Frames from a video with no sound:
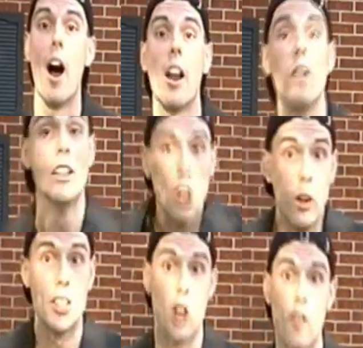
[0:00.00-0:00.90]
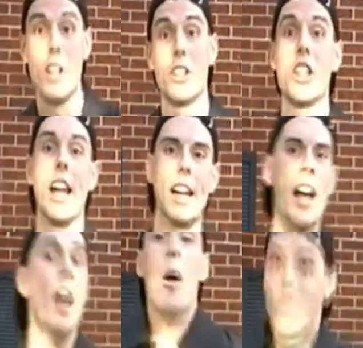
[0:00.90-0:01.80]
bottle and do this over your sink.
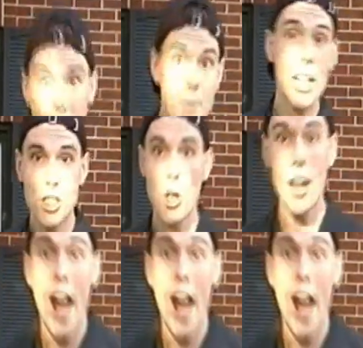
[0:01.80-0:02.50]
But I'm gonna show